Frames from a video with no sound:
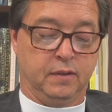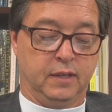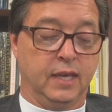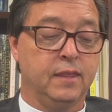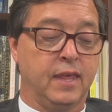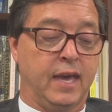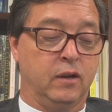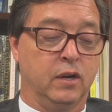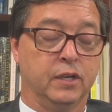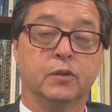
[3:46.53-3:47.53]
In that
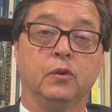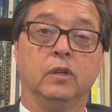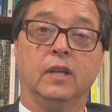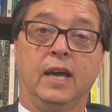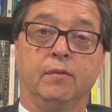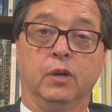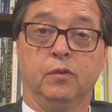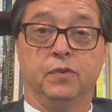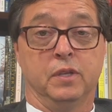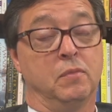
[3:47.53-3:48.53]
article I
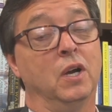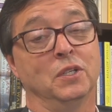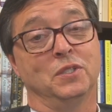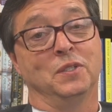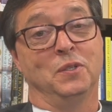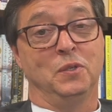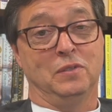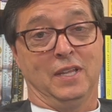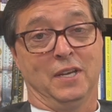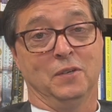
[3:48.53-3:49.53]
wrote for the March
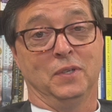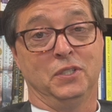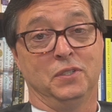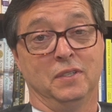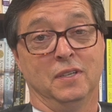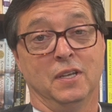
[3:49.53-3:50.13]
newsletter, which